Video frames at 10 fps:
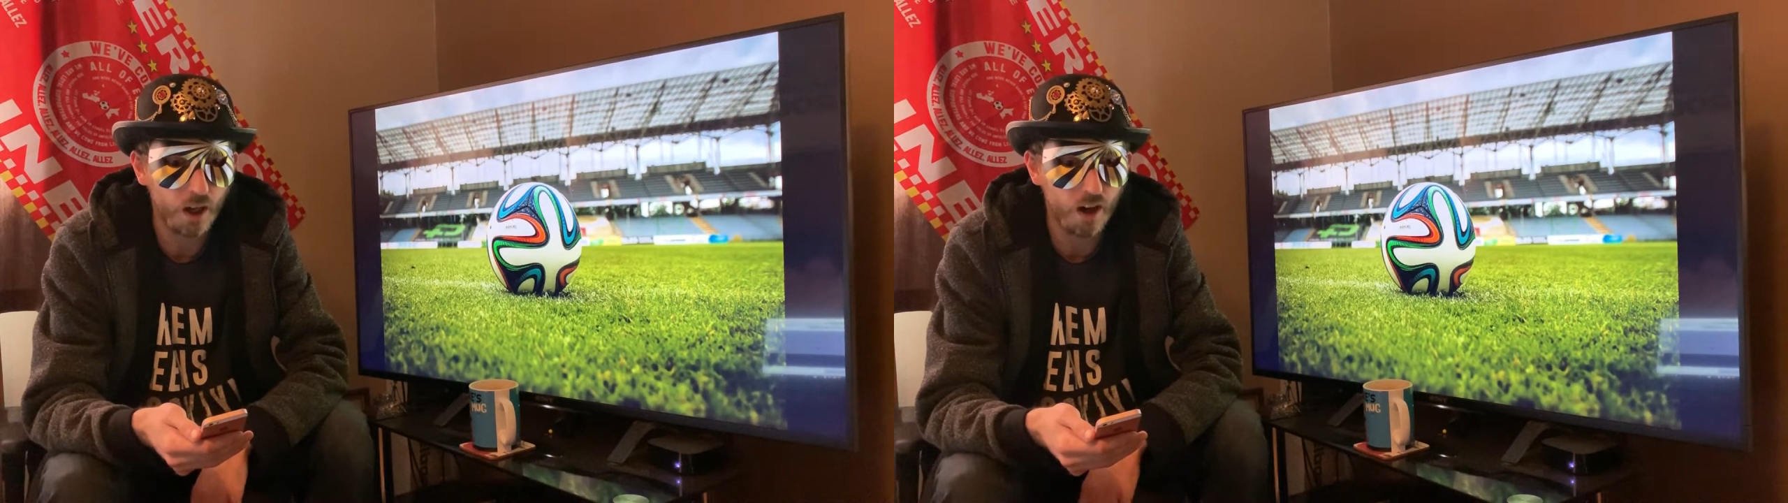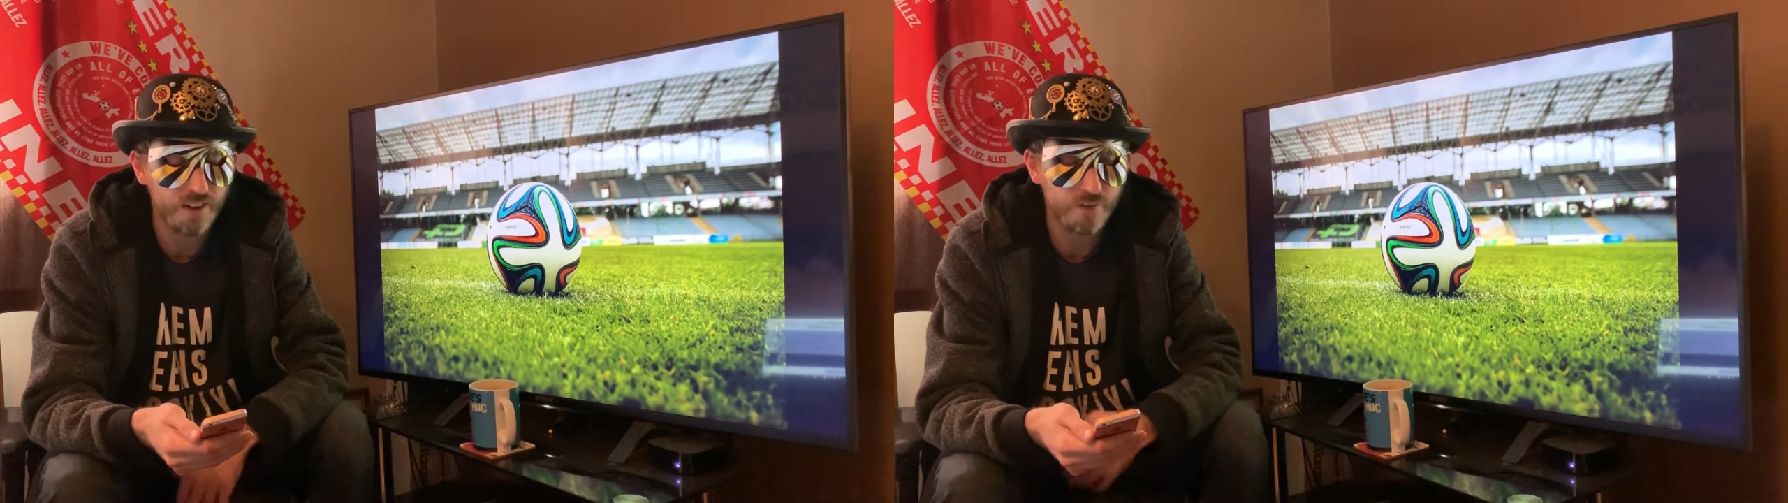
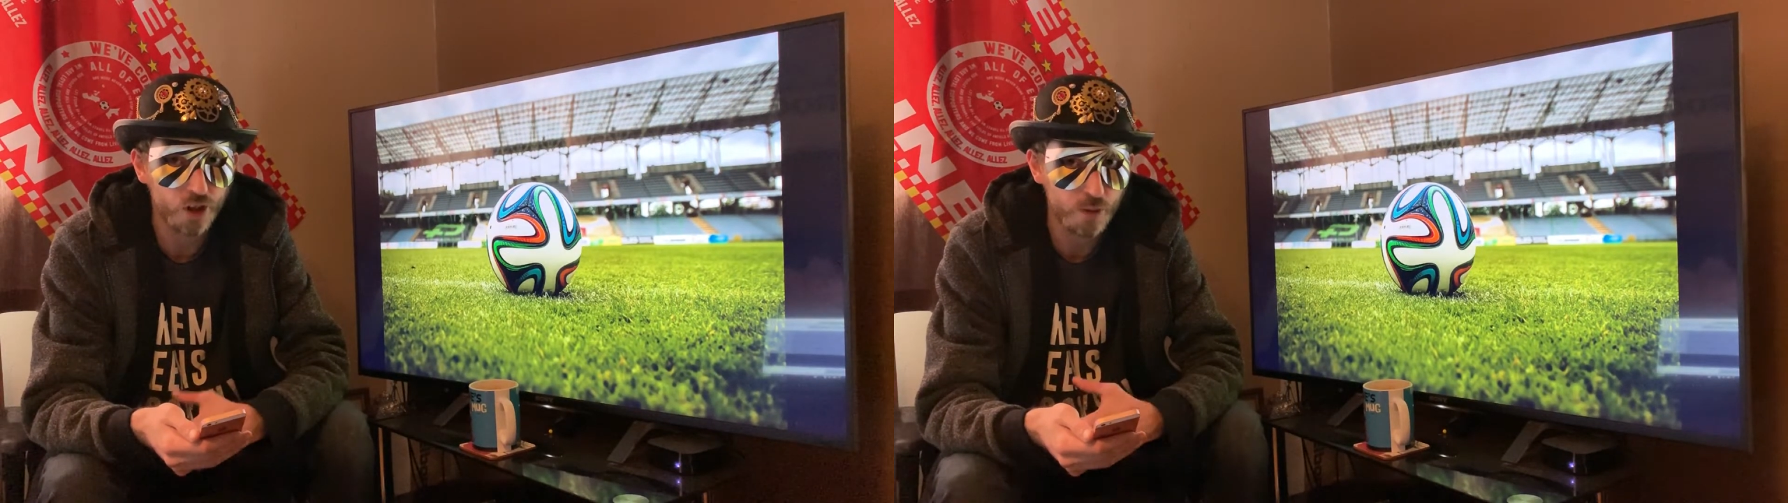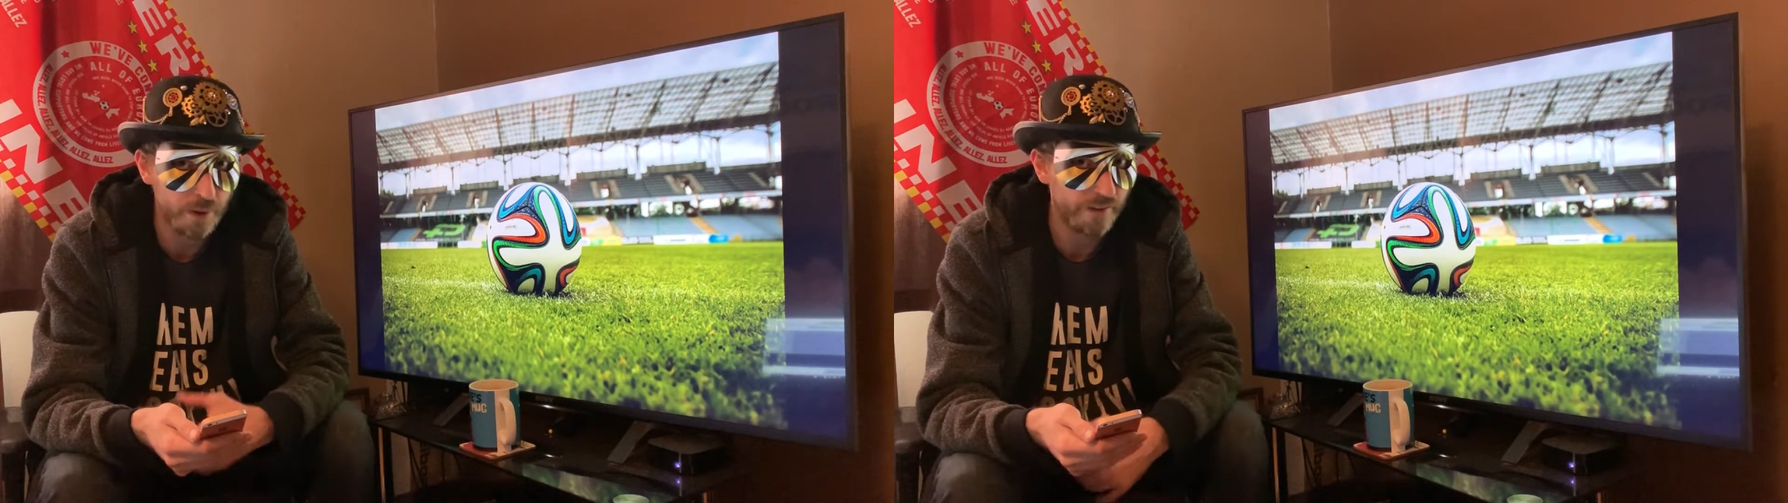I've
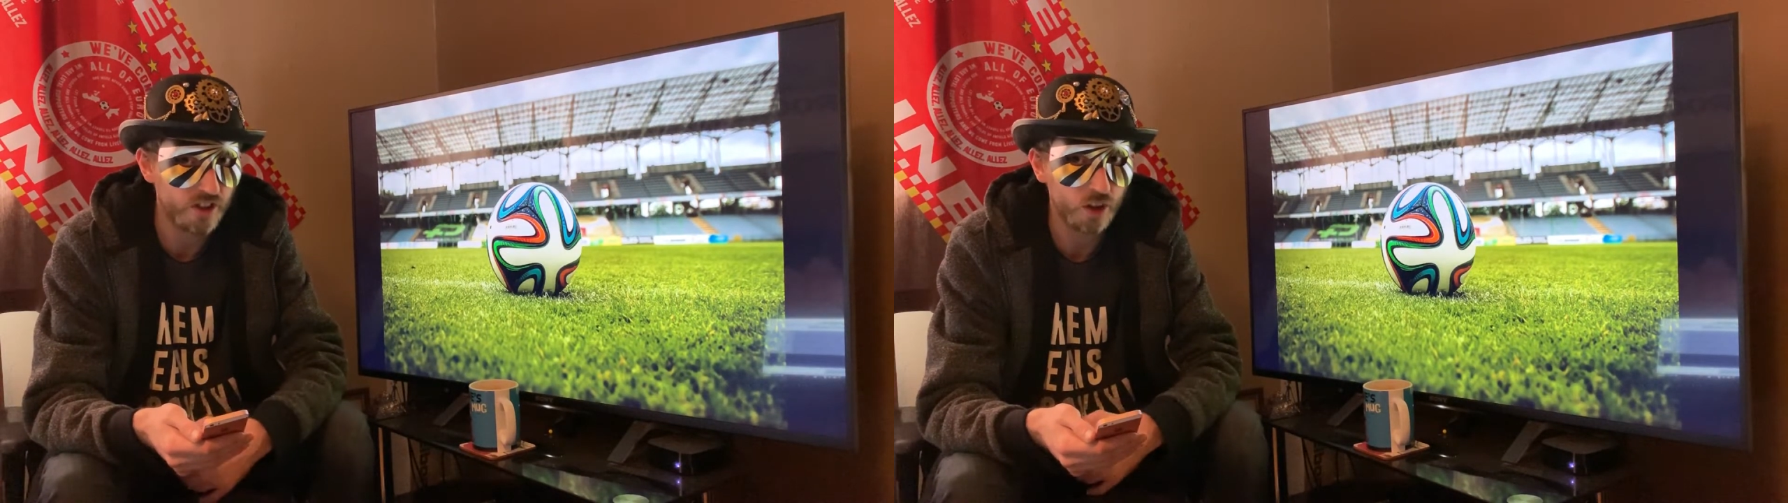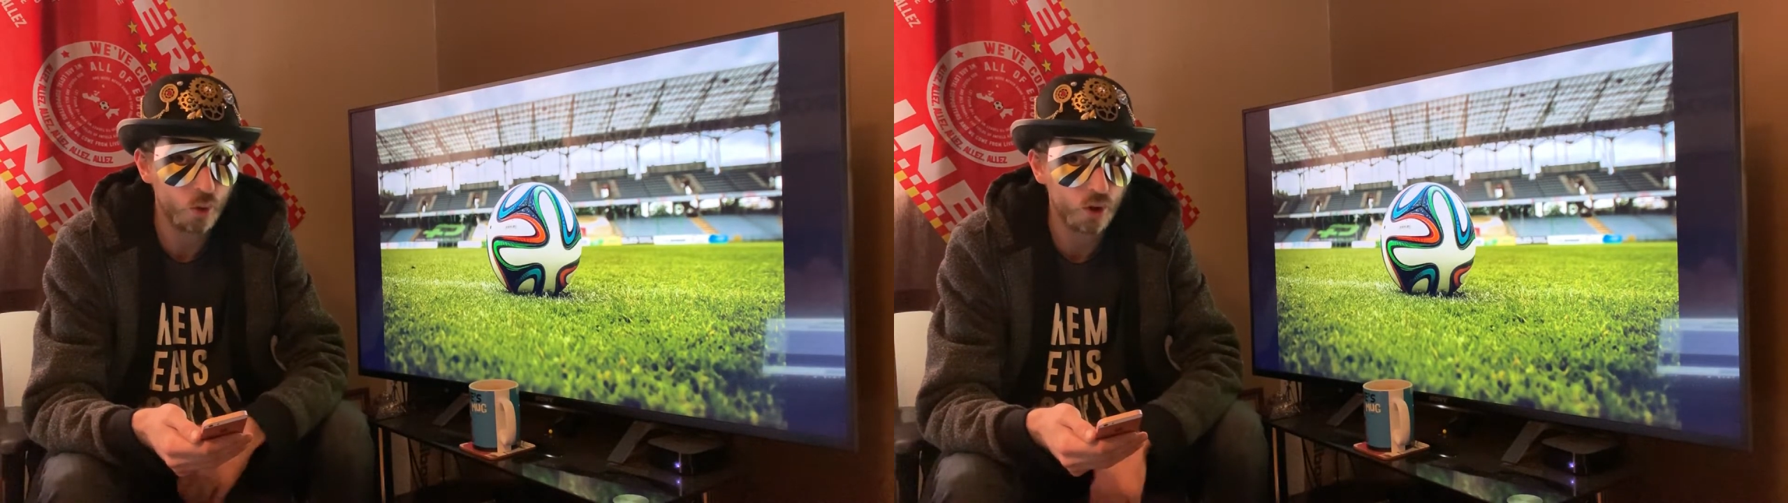never
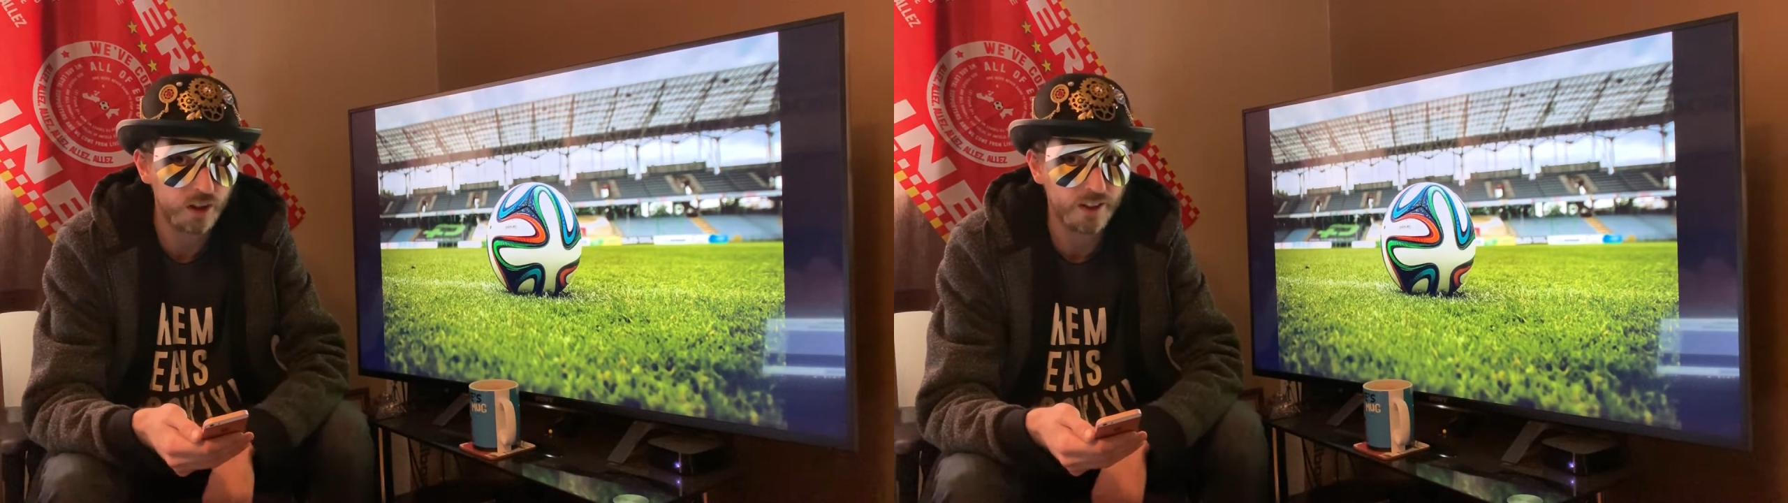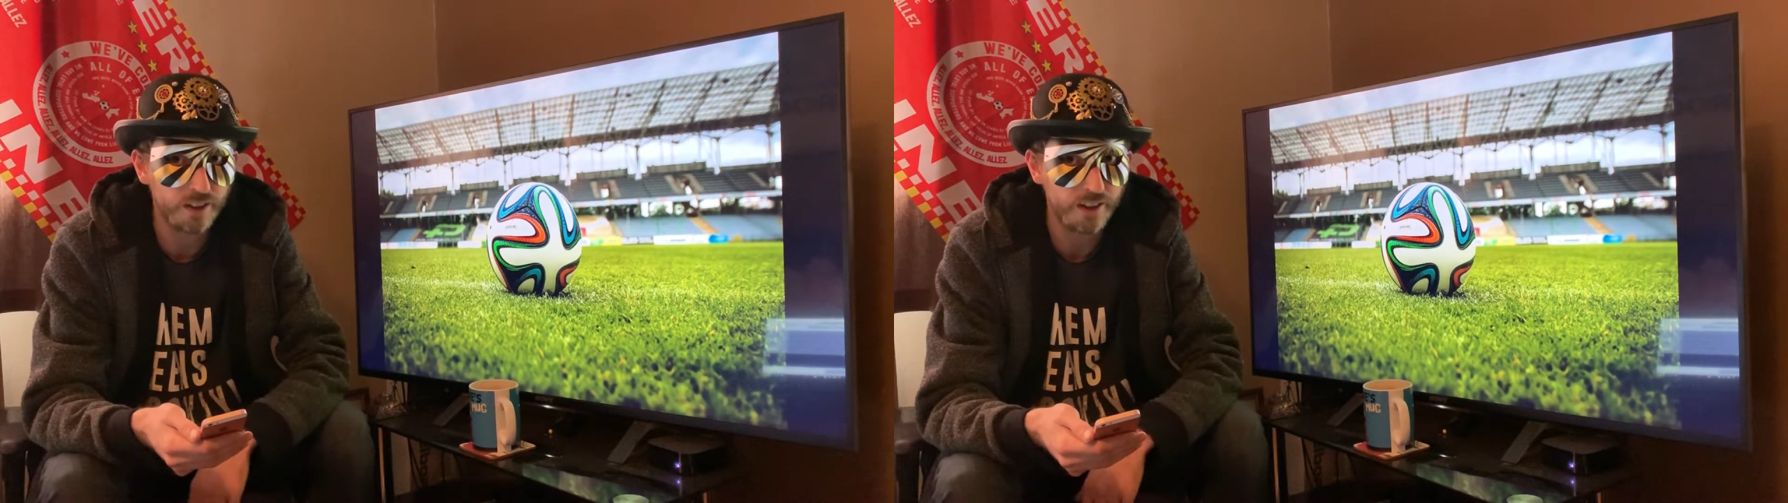experienced a
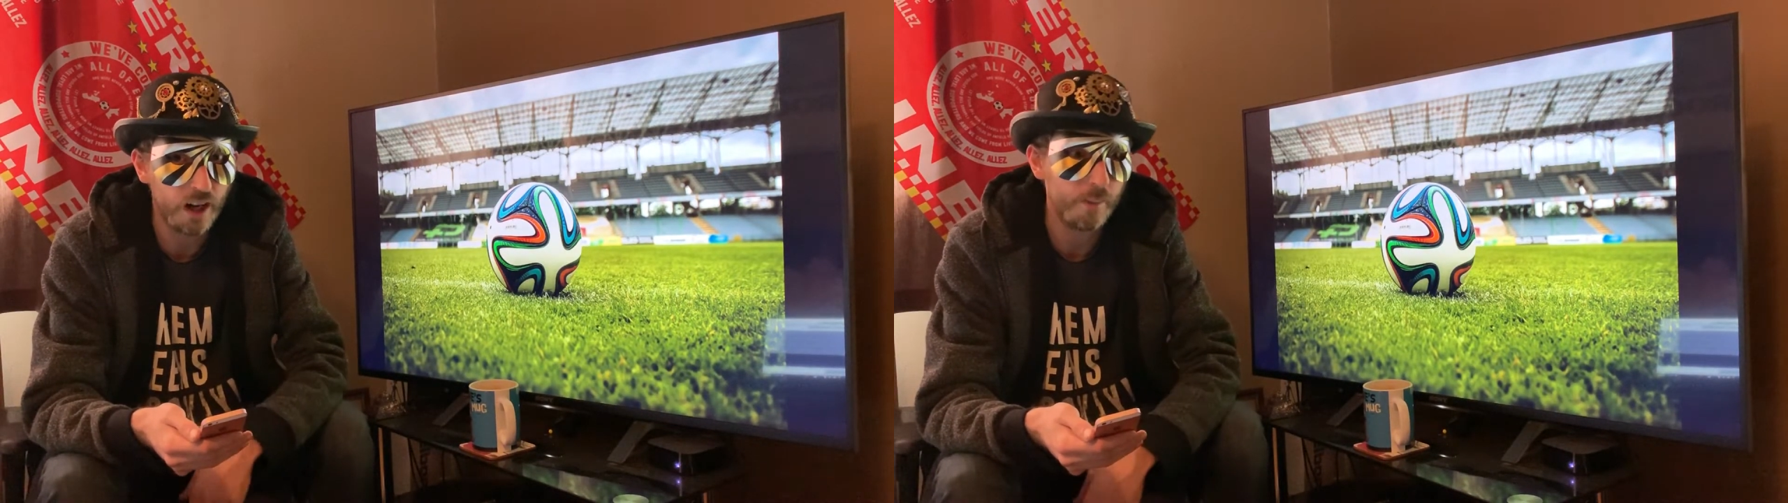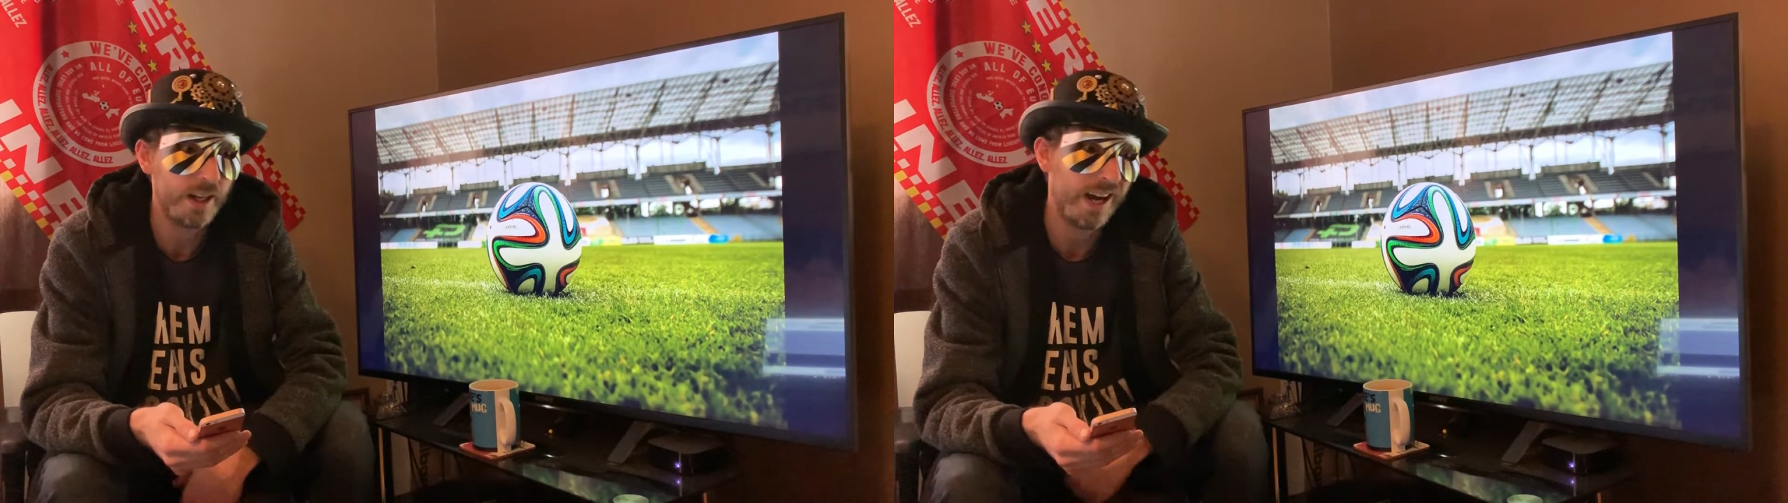North London
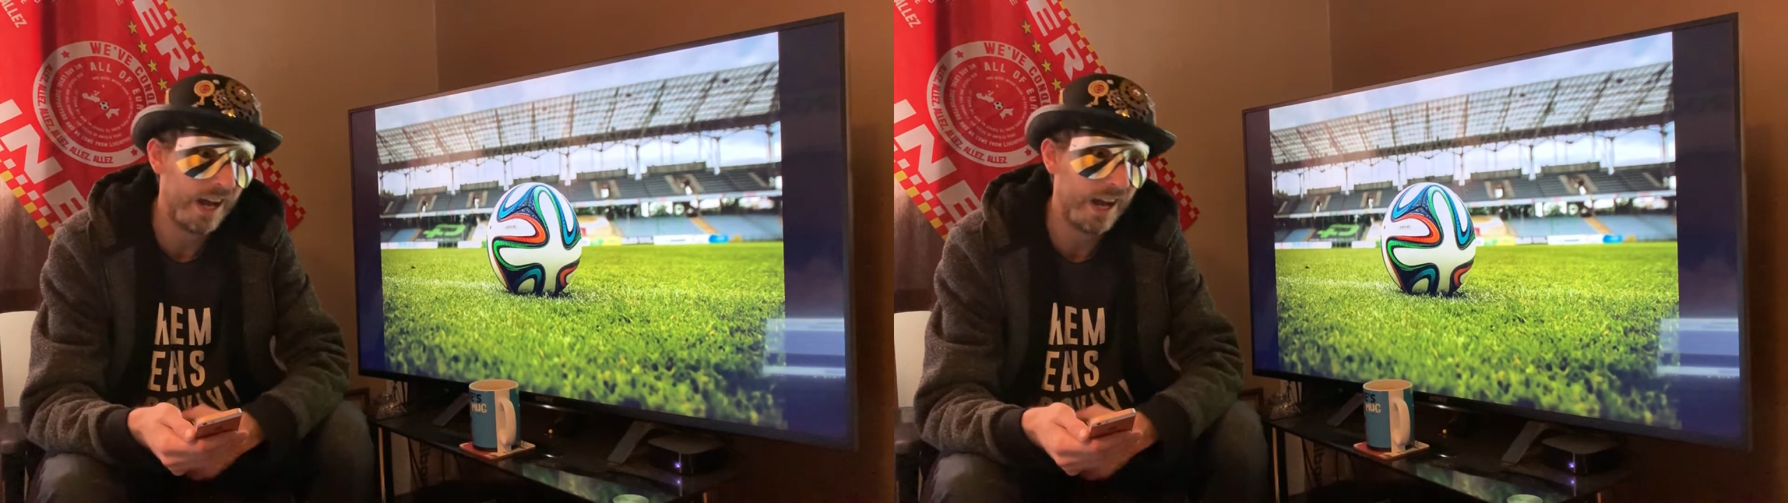derby.